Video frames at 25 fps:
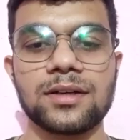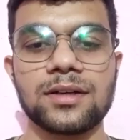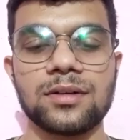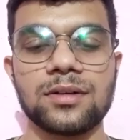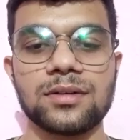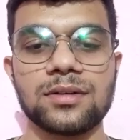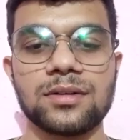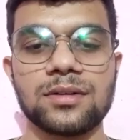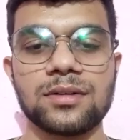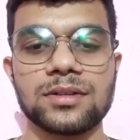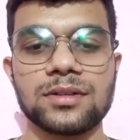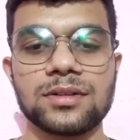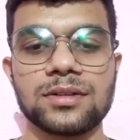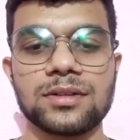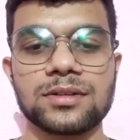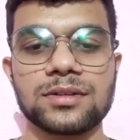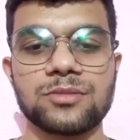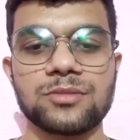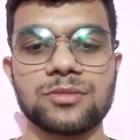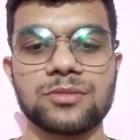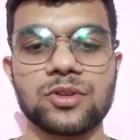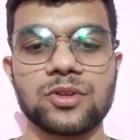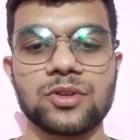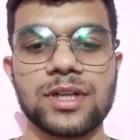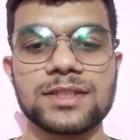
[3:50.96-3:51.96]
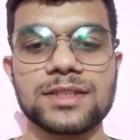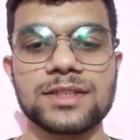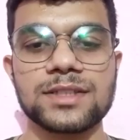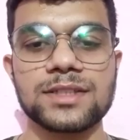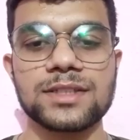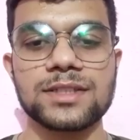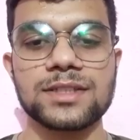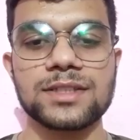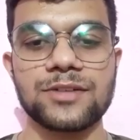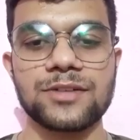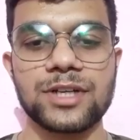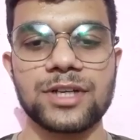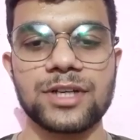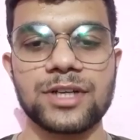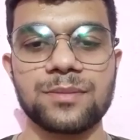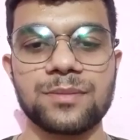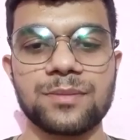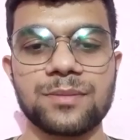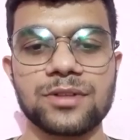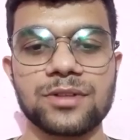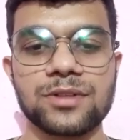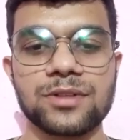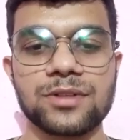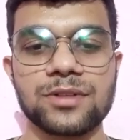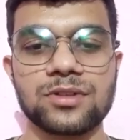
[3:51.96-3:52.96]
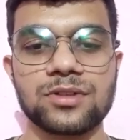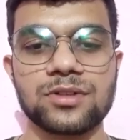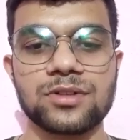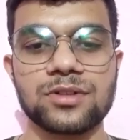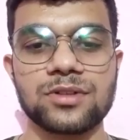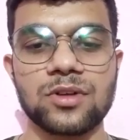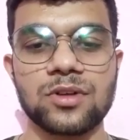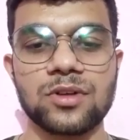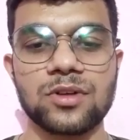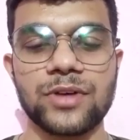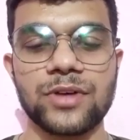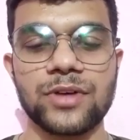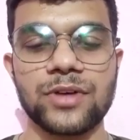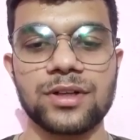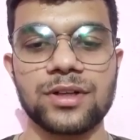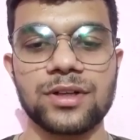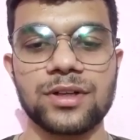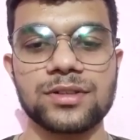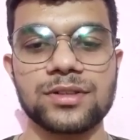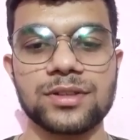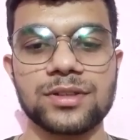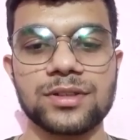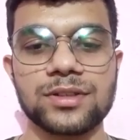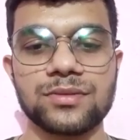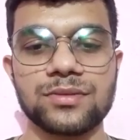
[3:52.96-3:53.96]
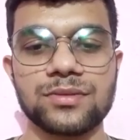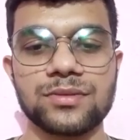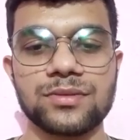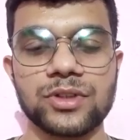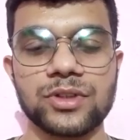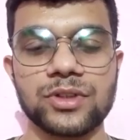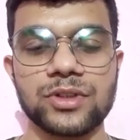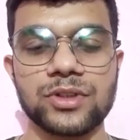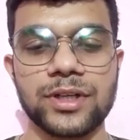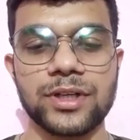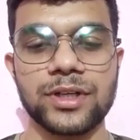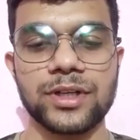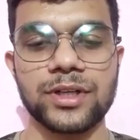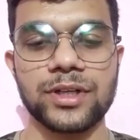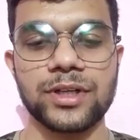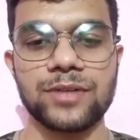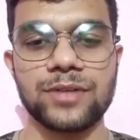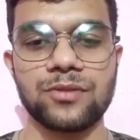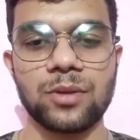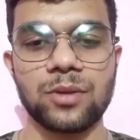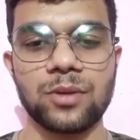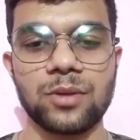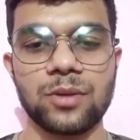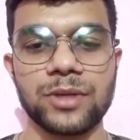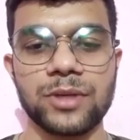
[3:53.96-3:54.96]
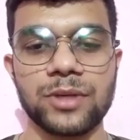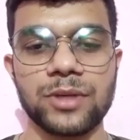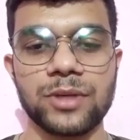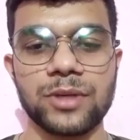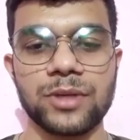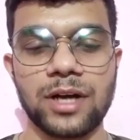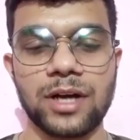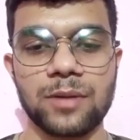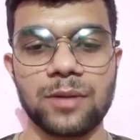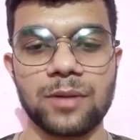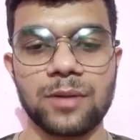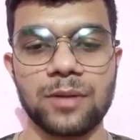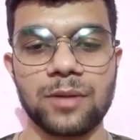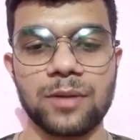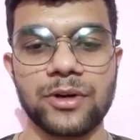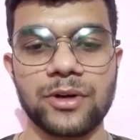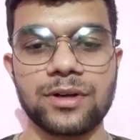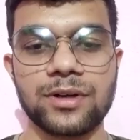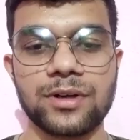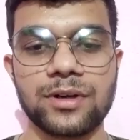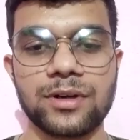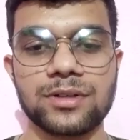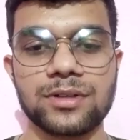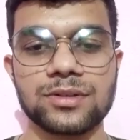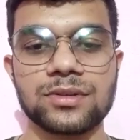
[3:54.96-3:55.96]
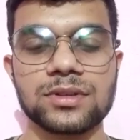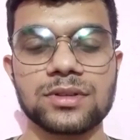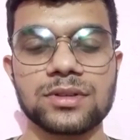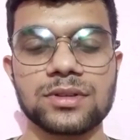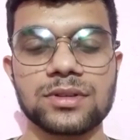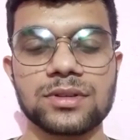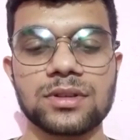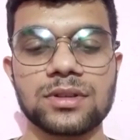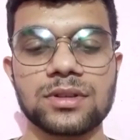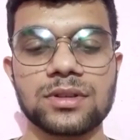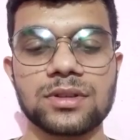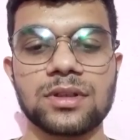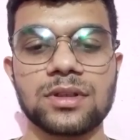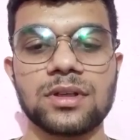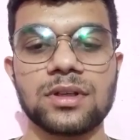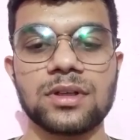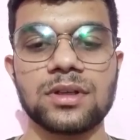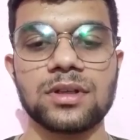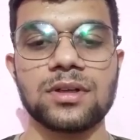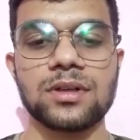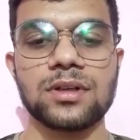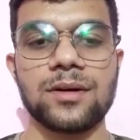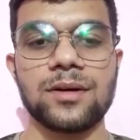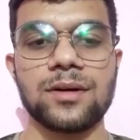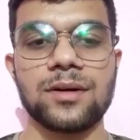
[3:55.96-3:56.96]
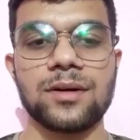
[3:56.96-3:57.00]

In daily life, we get carbohydrates from like a starch and a sugar.